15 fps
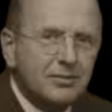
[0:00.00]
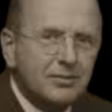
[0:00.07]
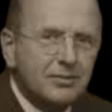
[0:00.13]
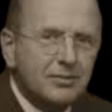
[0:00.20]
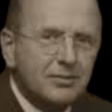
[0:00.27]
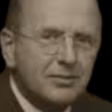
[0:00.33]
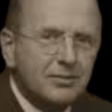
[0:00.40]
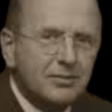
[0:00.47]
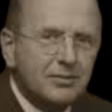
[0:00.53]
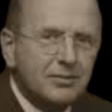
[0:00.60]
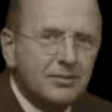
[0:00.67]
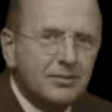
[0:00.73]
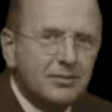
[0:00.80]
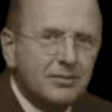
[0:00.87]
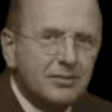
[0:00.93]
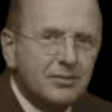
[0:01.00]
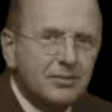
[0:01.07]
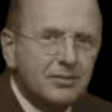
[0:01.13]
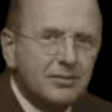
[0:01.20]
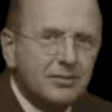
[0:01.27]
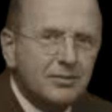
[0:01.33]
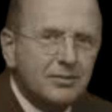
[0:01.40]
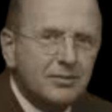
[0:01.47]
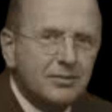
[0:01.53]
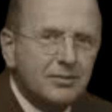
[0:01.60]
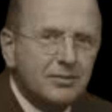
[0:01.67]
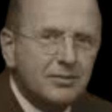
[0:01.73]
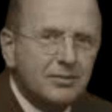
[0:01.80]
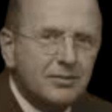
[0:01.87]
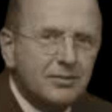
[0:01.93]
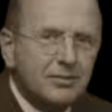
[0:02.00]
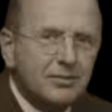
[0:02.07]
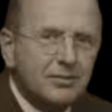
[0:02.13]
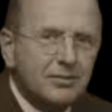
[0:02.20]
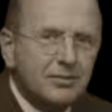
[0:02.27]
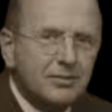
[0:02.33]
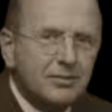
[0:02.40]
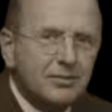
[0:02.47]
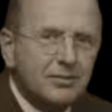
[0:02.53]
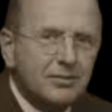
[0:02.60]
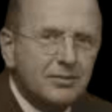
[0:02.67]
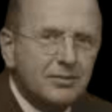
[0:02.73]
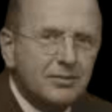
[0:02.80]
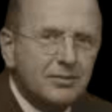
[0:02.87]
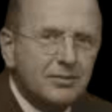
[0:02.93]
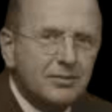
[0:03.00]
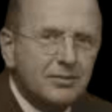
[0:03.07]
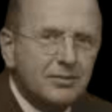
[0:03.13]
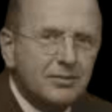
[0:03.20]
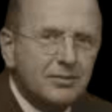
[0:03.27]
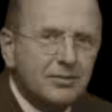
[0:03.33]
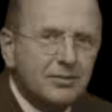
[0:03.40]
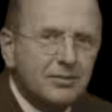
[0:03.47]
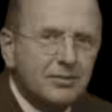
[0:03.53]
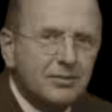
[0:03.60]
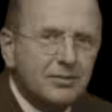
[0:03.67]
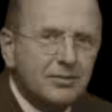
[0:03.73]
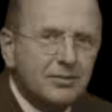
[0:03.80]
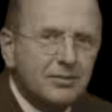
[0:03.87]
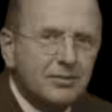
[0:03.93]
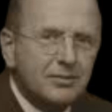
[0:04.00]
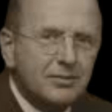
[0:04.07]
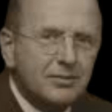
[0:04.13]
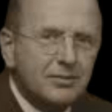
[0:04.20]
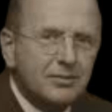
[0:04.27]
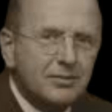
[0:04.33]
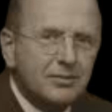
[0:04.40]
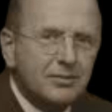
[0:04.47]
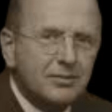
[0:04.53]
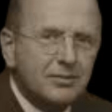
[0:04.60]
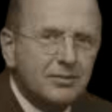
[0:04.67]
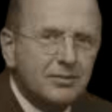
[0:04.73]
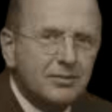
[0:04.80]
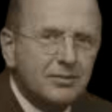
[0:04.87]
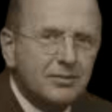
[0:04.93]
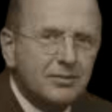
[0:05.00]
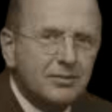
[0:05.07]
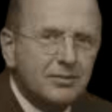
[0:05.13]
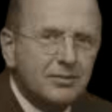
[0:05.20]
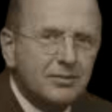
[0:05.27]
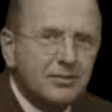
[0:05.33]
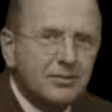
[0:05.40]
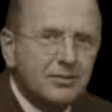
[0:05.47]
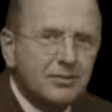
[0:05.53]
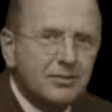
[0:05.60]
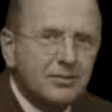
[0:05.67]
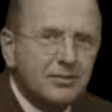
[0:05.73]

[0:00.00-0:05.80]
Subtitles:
This is a still picture; no speech is visible.